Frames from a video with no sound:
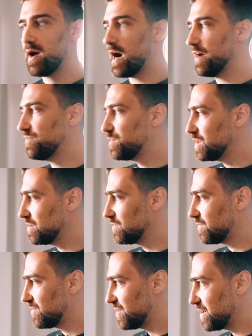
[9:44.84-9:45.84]
I've
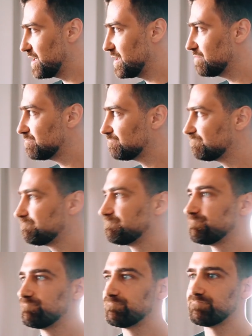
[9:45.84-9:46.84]
been very
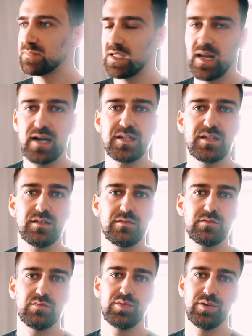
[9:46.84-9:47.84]
lucky,
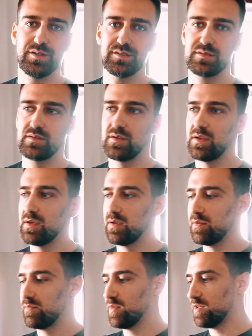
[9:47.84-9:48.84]
to be honest,
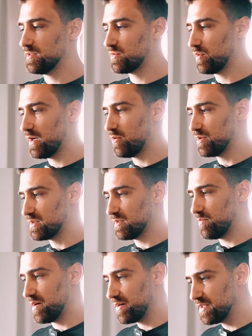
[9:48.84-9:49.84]
because when I was a
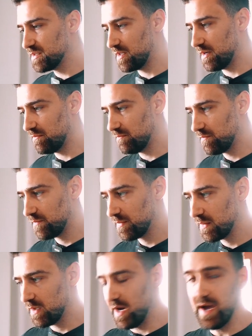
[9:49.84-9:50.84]
barista,
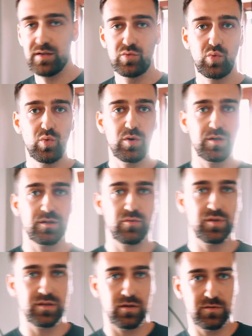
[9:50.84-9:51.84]
I had to work
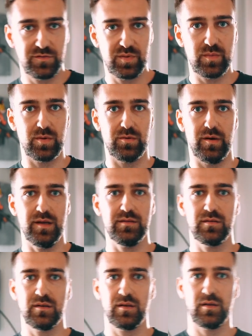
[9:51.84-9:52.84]
with a lot of people, right?
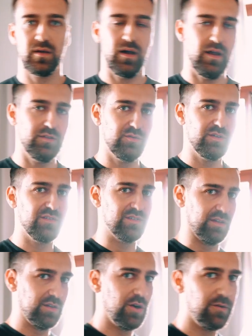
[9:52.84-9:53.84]
I had to give
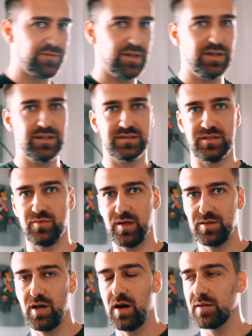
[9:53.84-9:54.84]
them coffees and
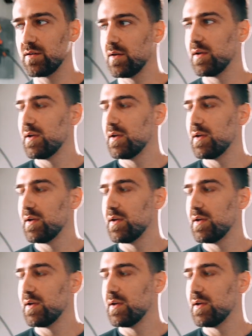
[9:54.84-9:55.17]
whatnot.